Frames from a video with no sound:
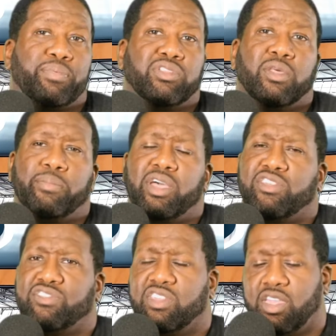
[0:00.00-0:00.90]
put the
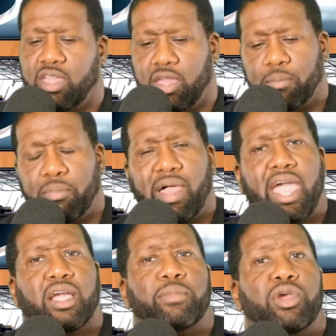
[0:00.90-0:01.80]
best
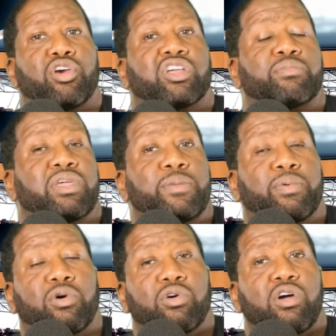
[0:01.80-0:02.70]
black American
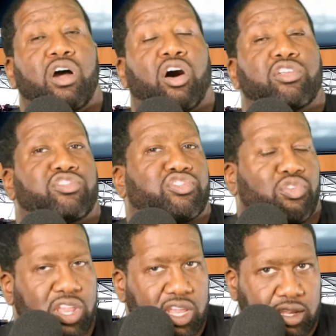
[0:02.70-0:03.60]
people on the
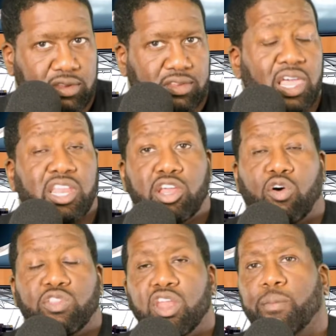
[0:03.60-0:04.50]
screen. They
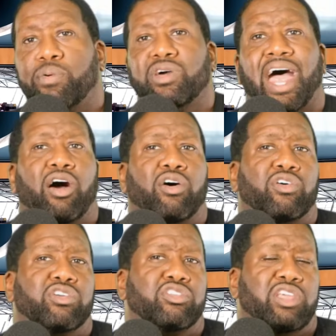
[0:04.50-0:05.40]
don't. They don't put
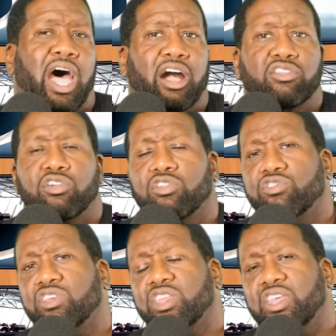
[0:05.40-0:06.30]
our
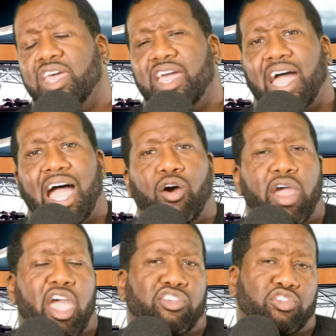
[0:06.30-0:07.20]
doctors and our
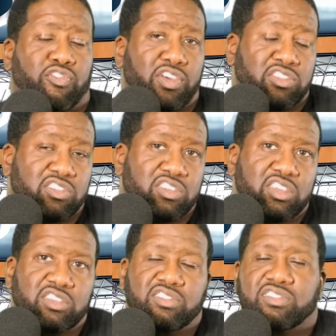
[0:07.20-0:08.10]

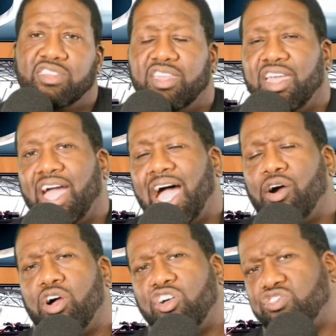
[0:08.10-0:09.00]
astrophysicists,
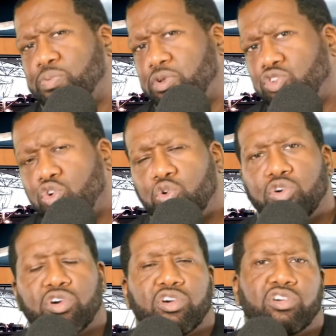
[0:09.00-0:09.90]
our
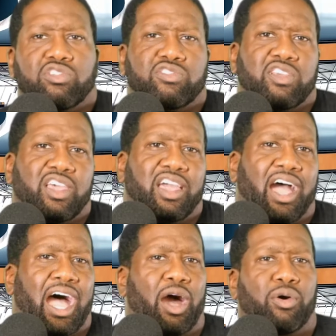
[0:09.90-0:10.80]
entrepreneurs,
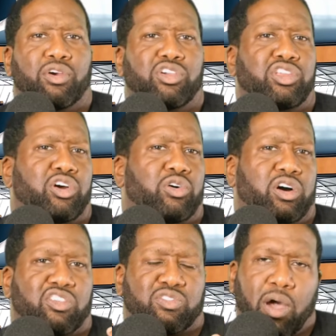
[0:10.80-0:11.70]
our, you
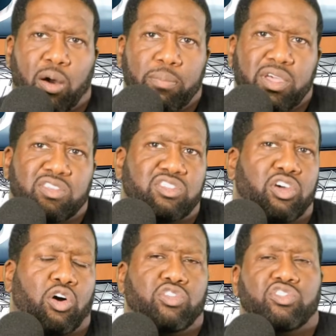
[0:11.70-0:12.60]
know, small business
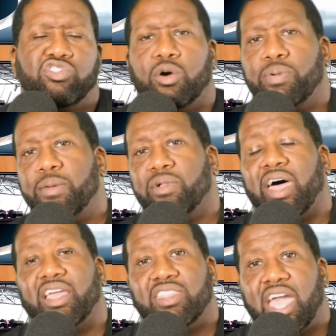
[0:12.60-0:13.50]
owners, you know, people
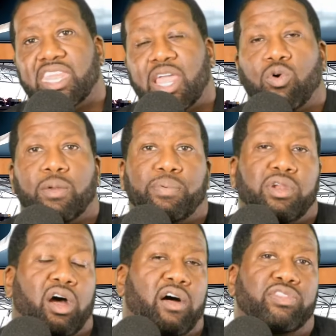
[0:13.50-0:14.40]
like that. They want to
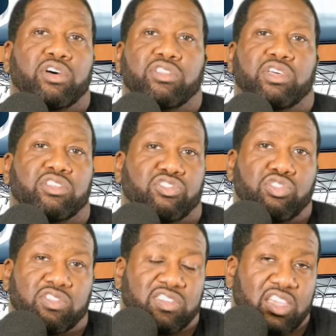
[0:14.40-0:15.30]
put on the
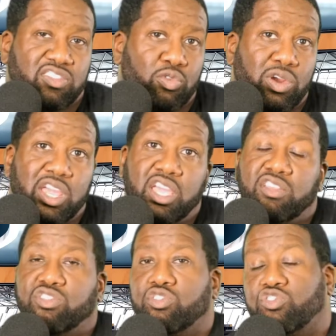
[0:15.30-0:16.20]
sexy
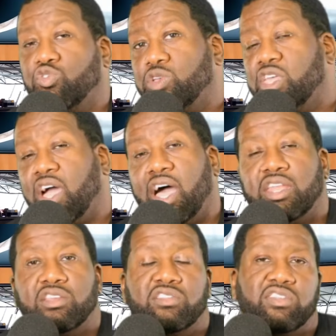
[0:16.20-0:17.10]
reds and the
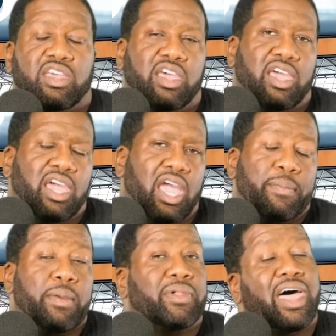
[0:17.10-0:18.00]
Sukianas. And
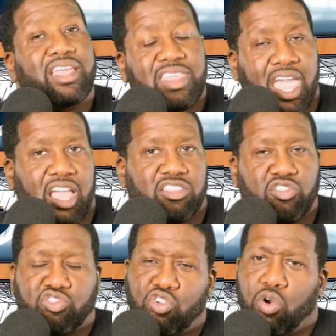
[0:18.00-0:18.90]
people like that
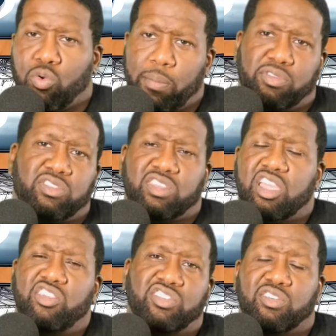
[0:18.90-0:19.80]
to show a
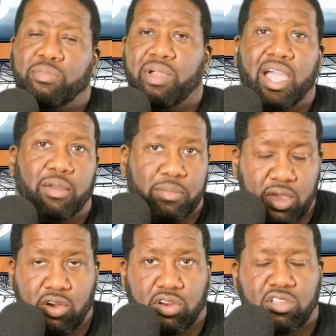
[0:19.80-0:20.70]
representation of black
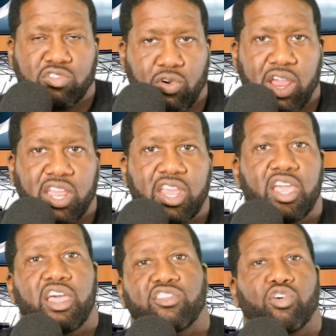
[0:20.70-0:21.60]
Americans, right?
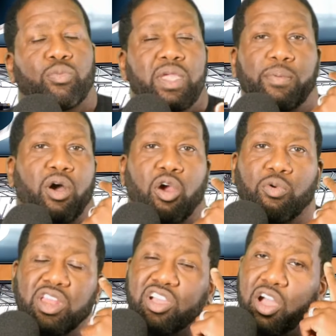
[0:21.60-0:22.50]
So people
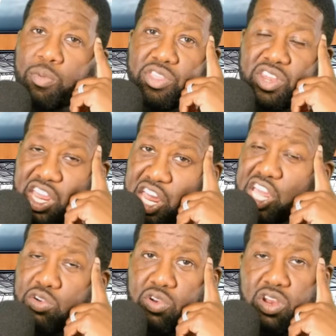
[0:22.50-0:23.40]
already come with an
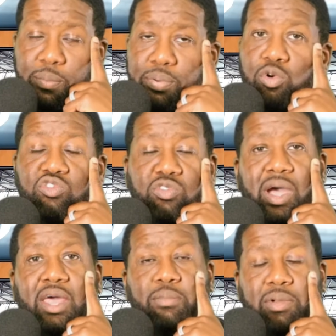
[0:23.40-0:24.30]
ignorant approach
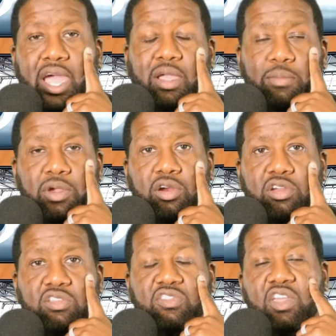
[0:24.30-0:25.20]
about black
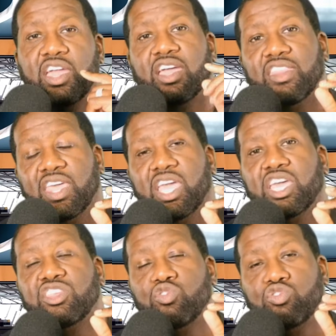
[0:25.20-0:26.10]
Americans.
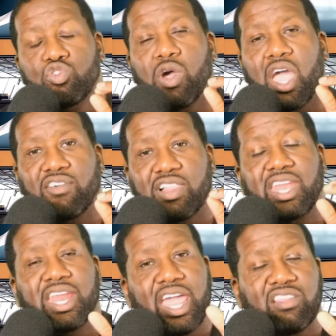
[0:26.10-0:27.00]
Then you do have a
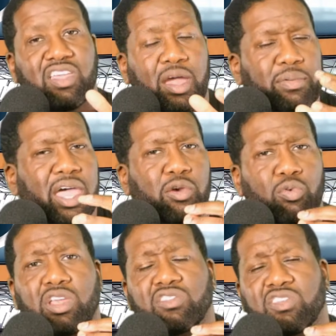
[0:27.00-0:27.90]
lot of anti-black
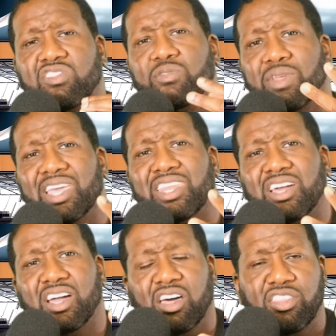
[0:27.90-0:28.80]
racism in
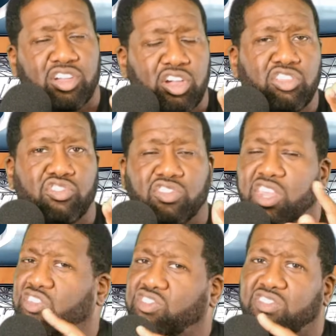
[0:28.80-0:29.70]
other countries. And
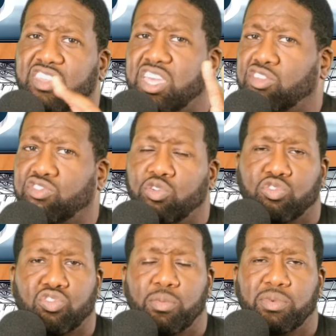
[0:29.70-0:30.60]
as she said, there's no
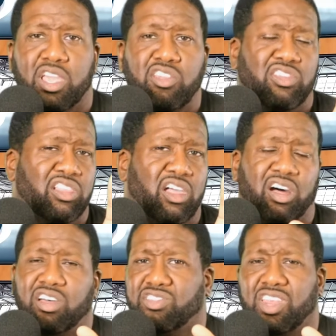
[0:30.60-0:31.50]
discrimination
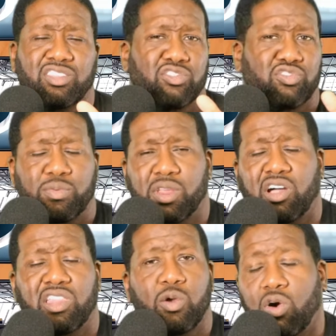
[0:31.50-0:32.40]
laws, so they can discriminate
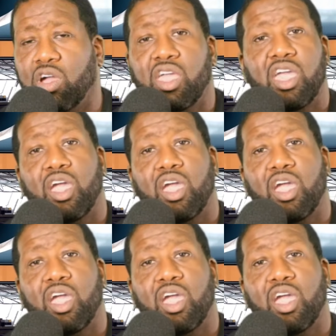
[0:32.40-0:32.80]
all they want.